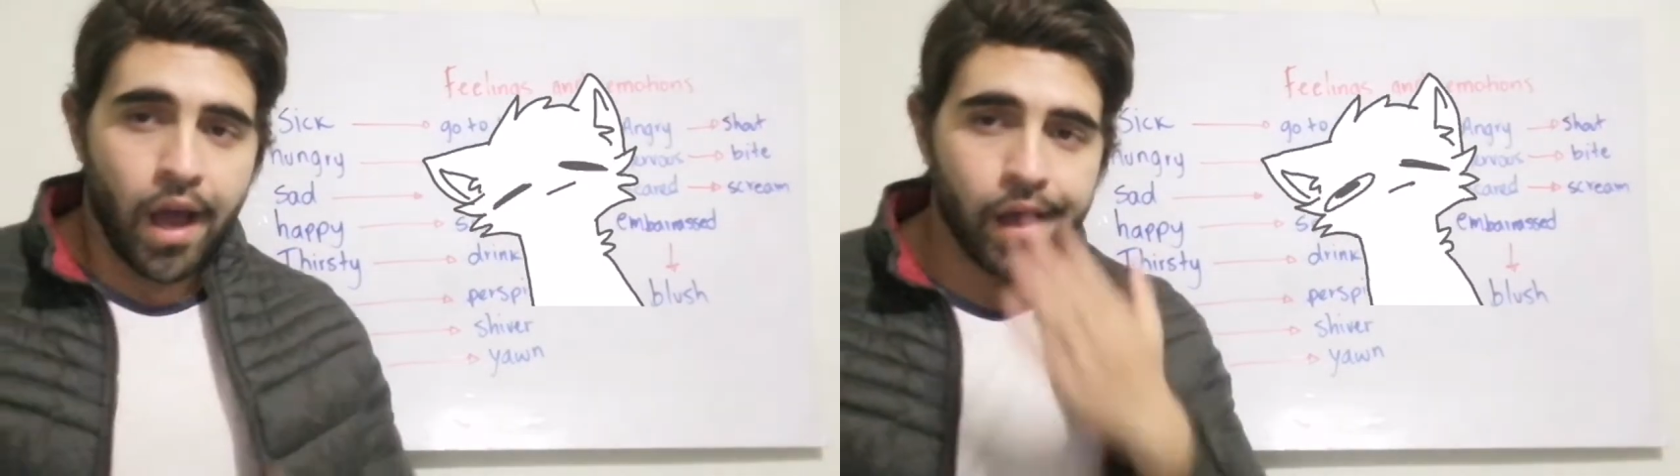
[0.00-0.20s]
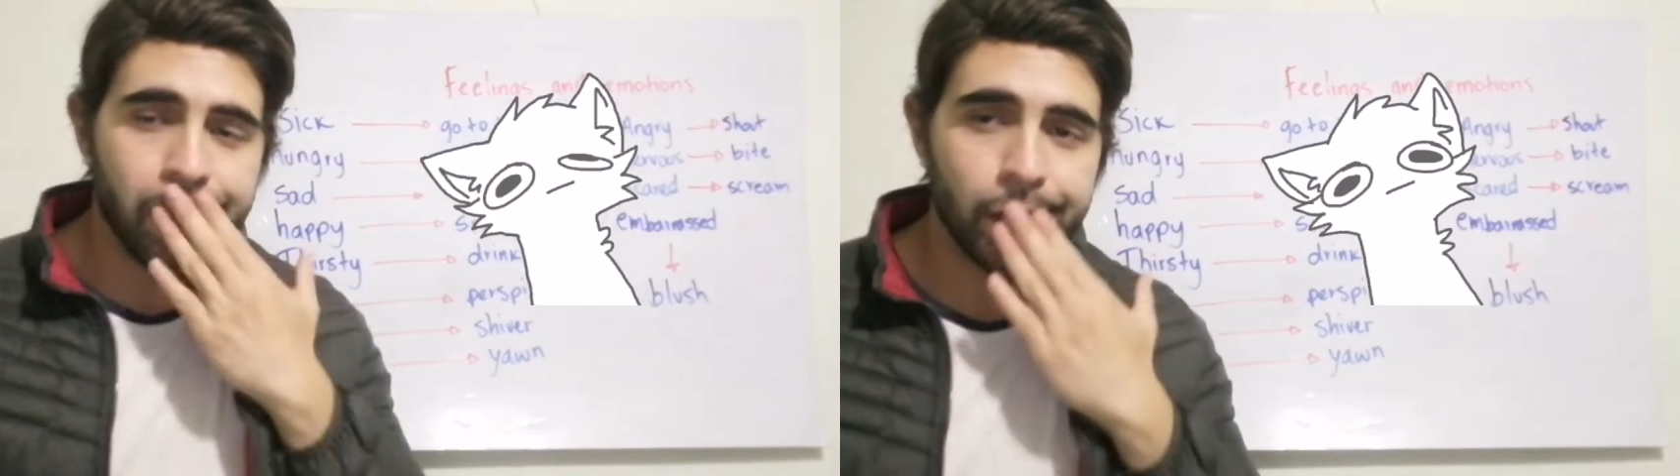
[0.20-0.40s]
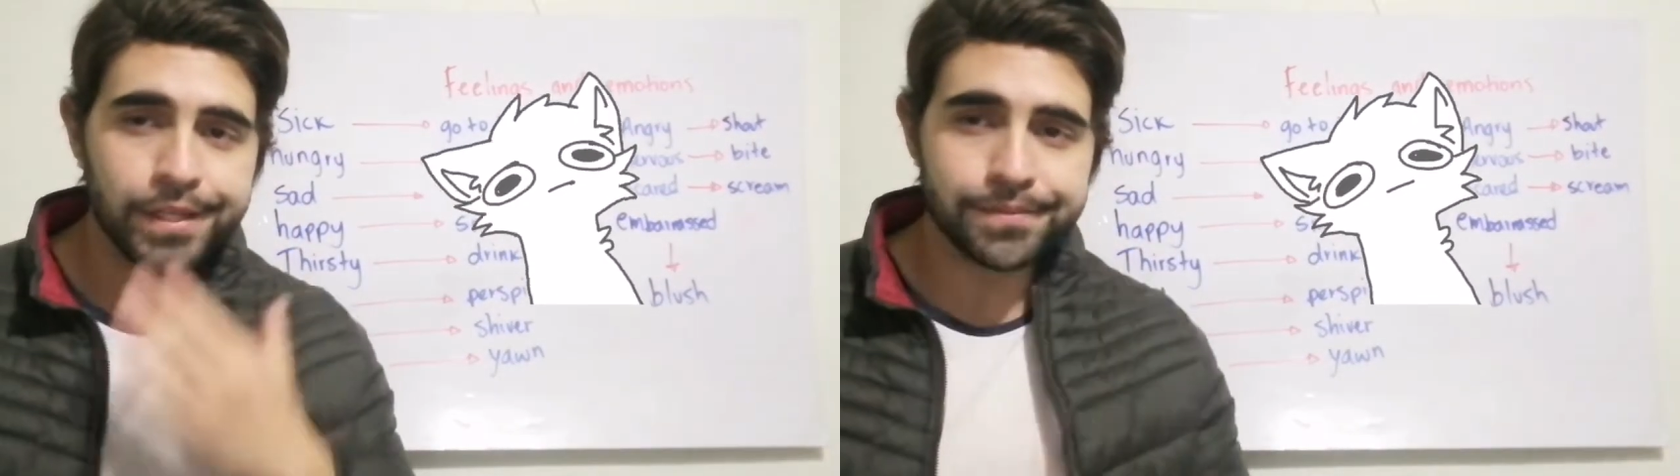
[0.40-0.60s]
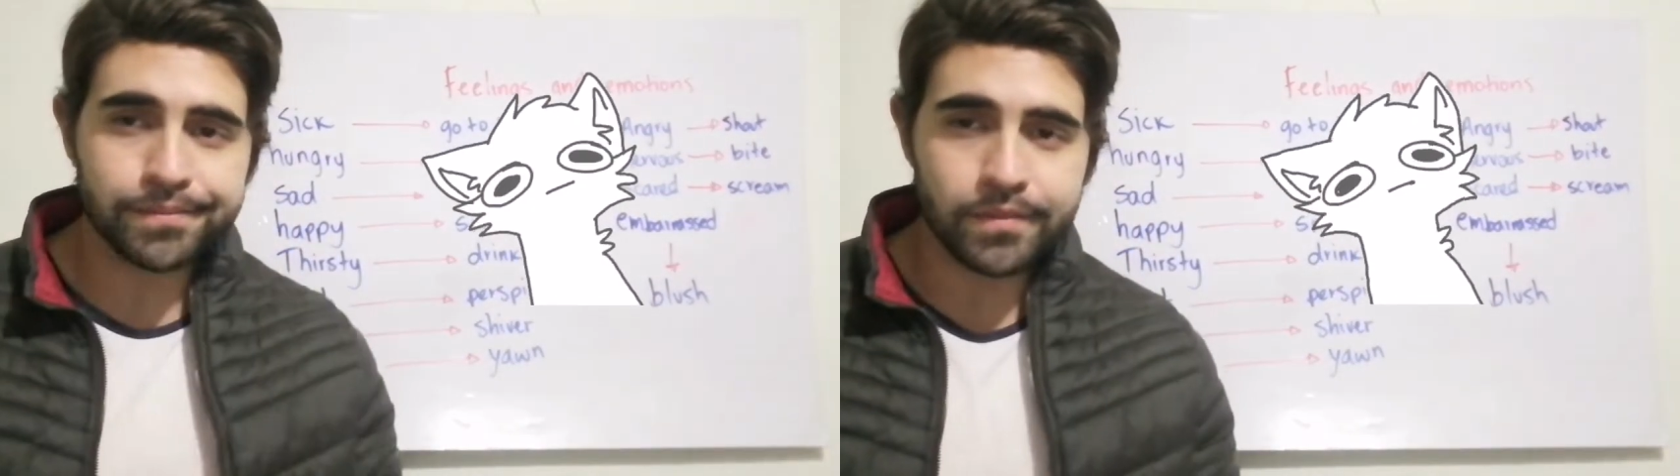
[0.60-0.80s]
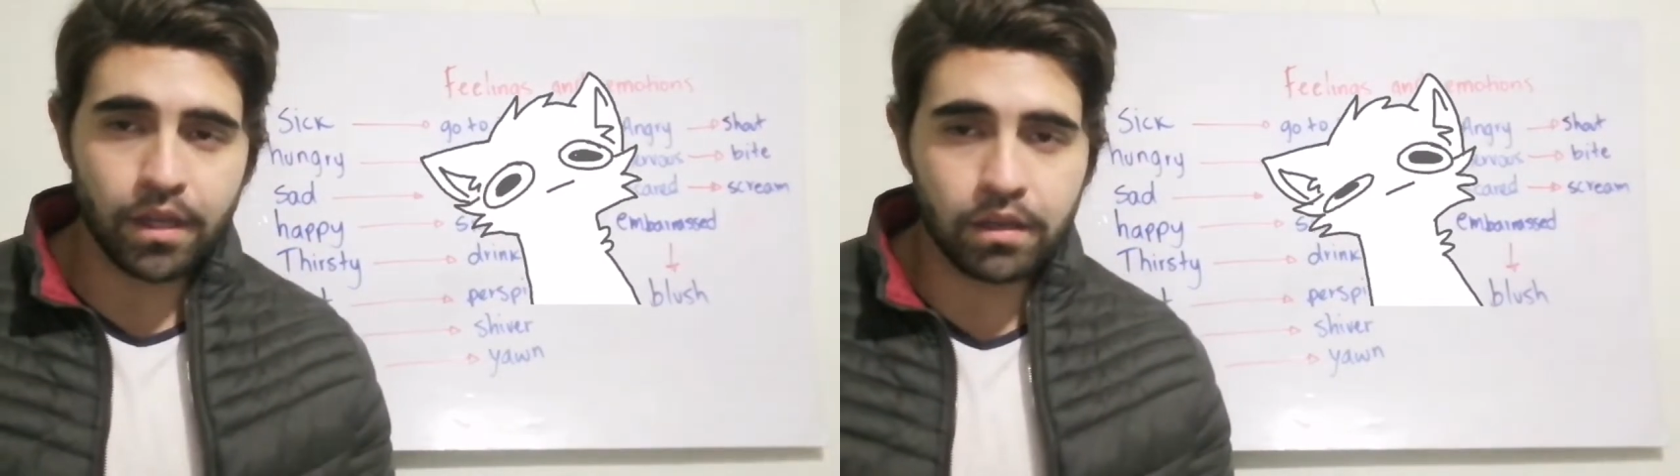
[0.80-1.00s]

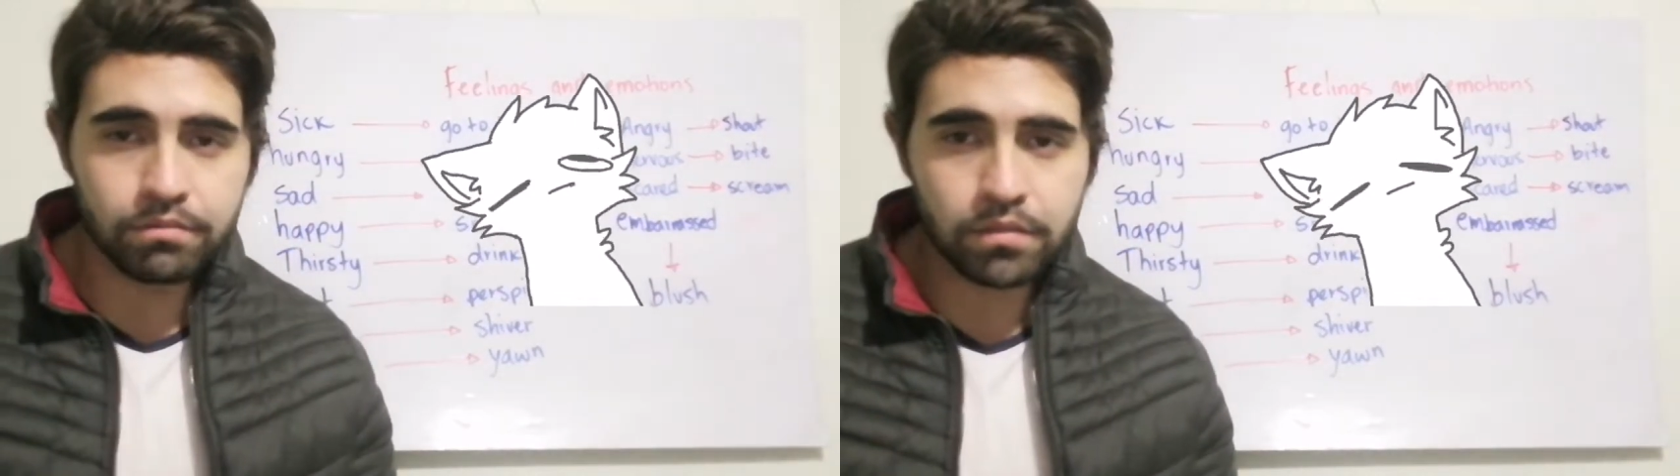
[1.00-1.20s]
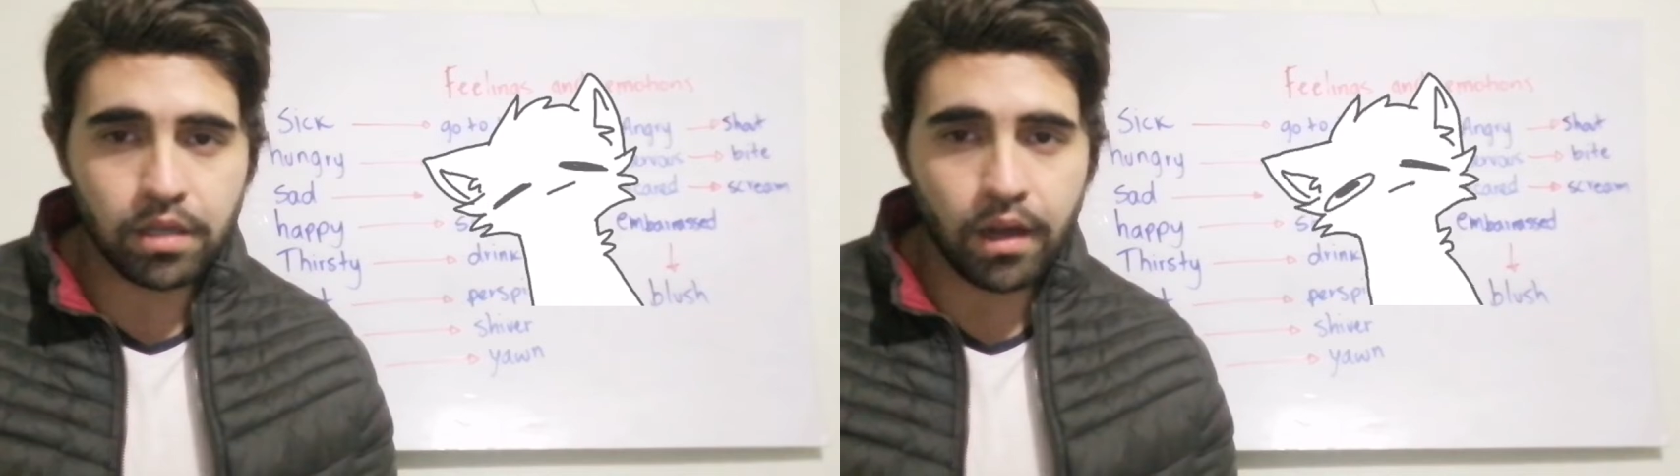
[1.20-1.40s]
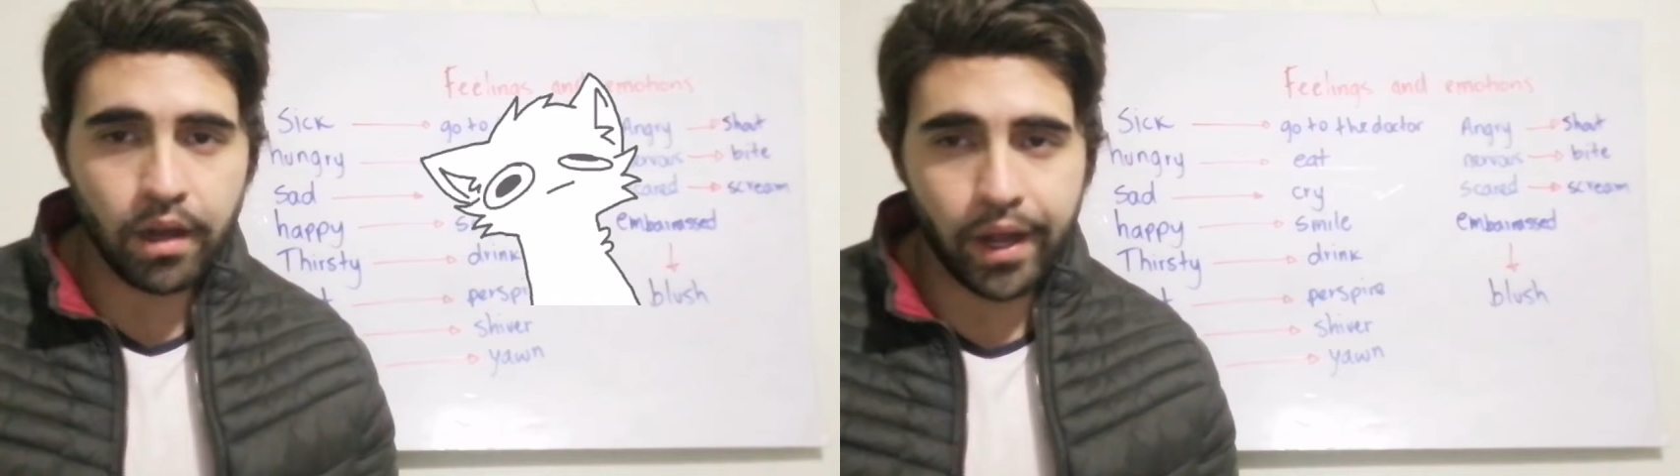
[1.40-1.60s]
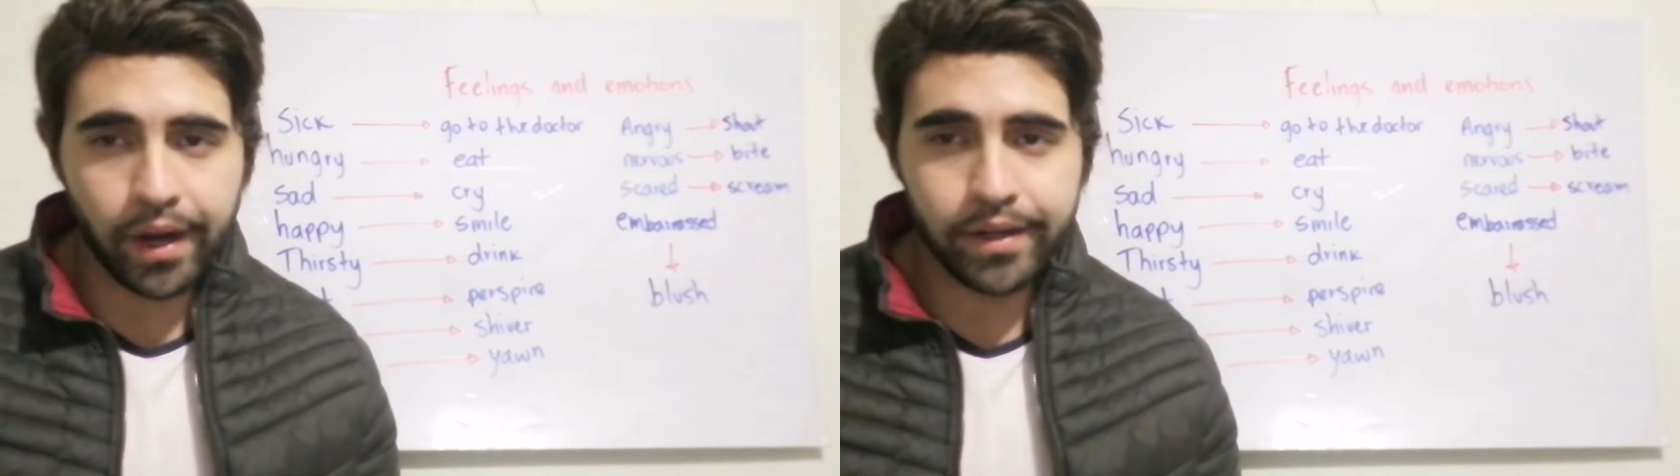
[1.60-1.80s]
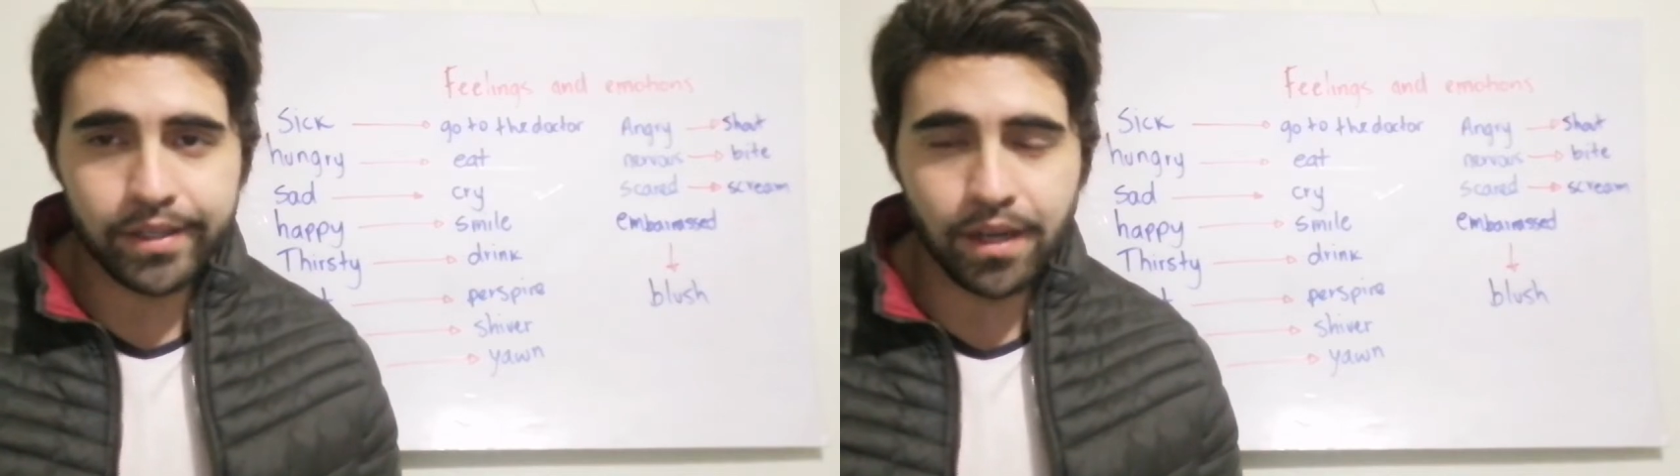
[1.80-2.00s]
I'm
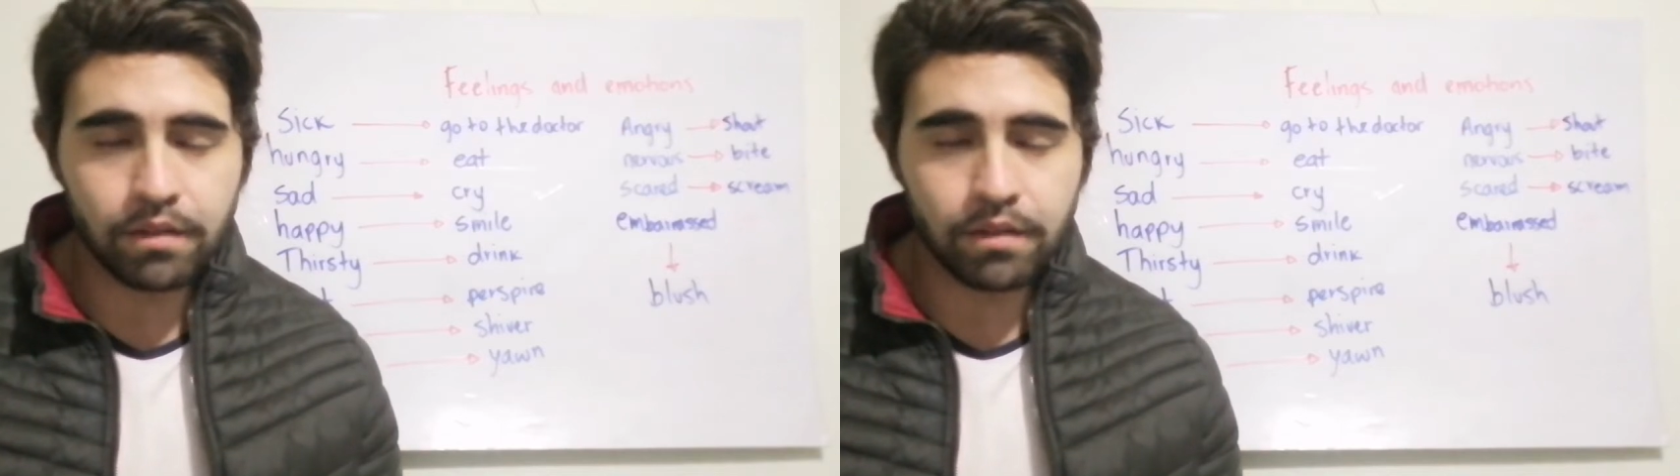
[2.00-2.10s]
tired.